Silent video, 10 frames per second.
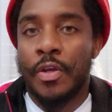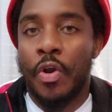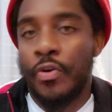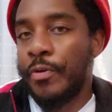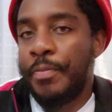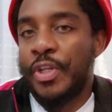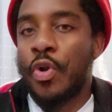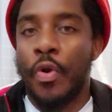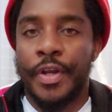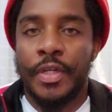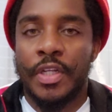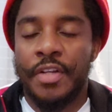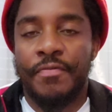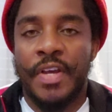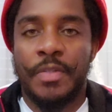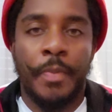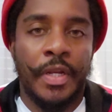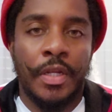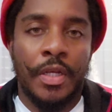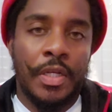on your Bitcoin
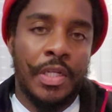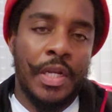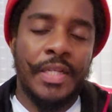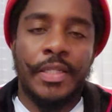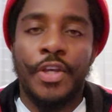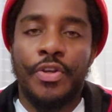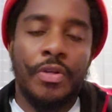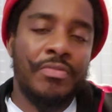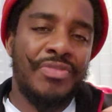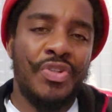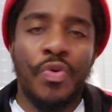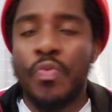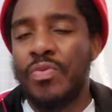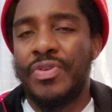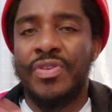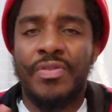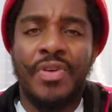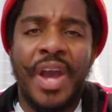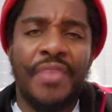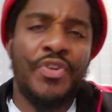investment. Let's say you
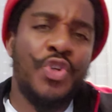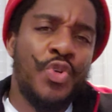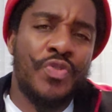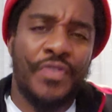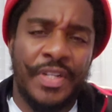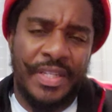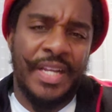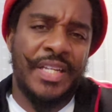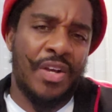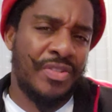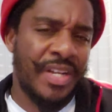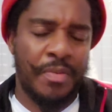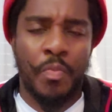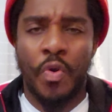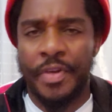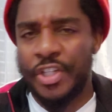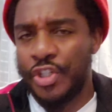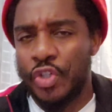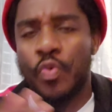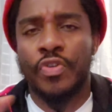have no use for this 10,000 at the moment. You
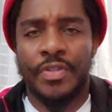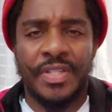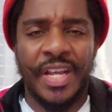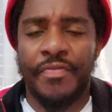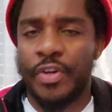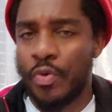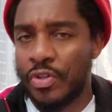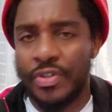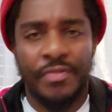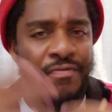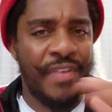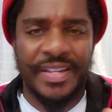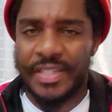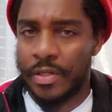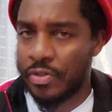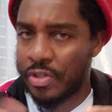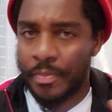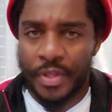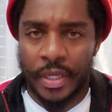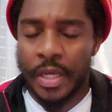just want to save it. You want to invest it or
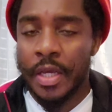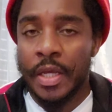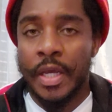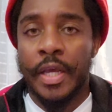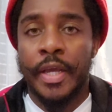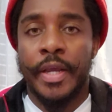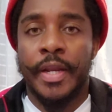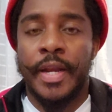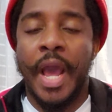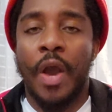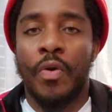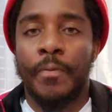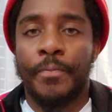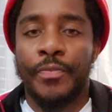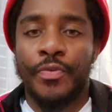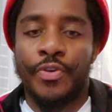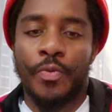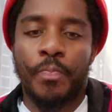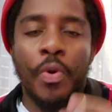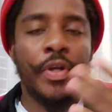something. Now, you
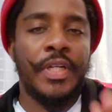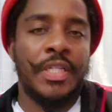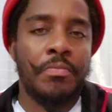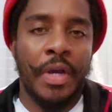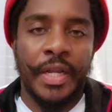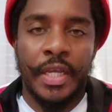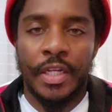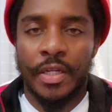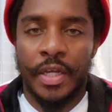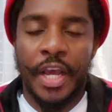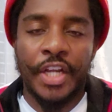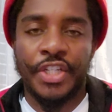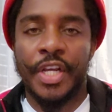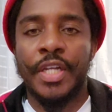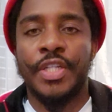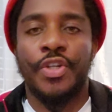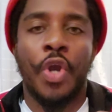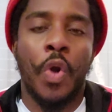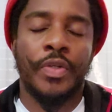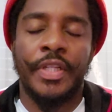put this money in the exchange, you
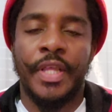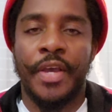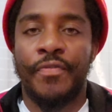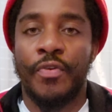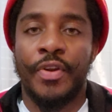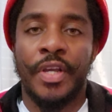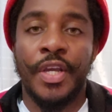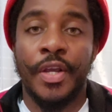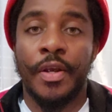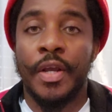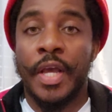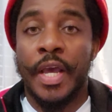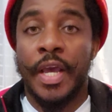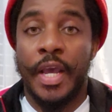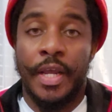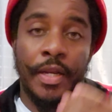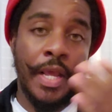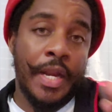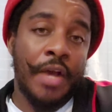hold it there for a year, and then